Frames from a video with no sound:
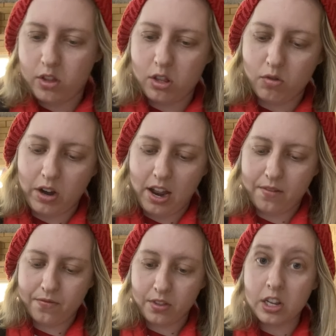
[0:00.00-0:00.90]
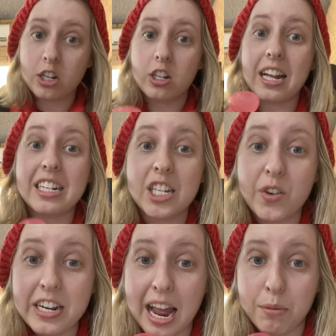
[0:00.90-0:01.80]
3. So that's
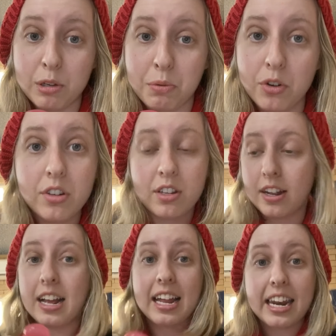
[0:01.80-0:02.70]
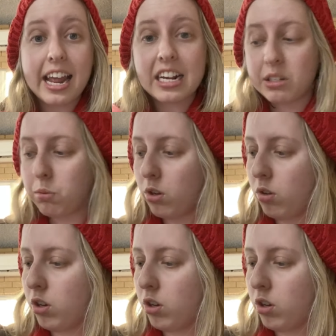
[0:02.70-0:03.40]
3 tablespoons. Next, what you're